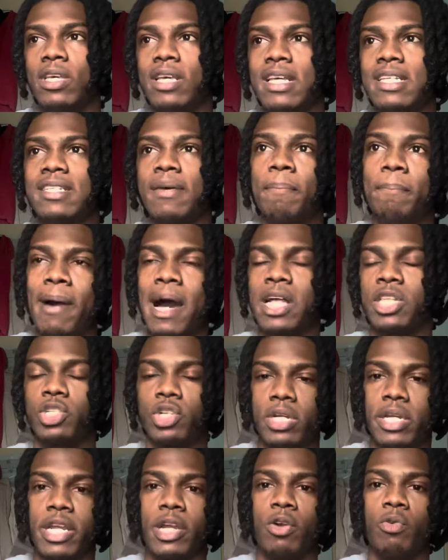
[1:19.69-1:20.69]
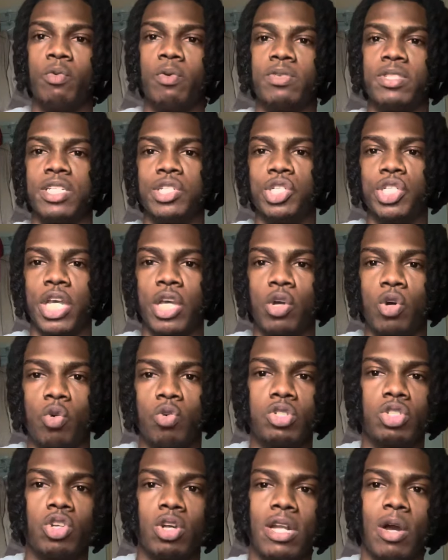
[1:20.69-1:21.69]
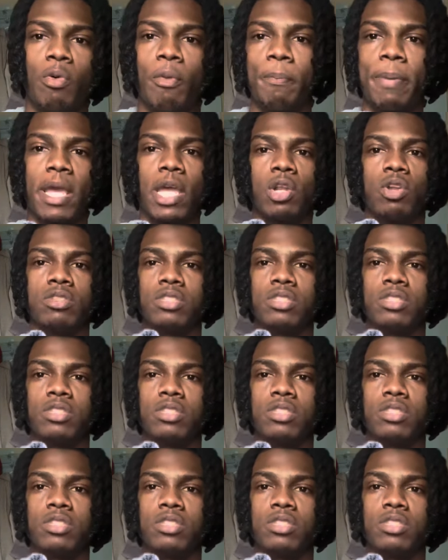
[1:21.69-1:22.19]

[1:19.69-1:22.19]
it's a pattern here with Zinchenko. It's not that we're picking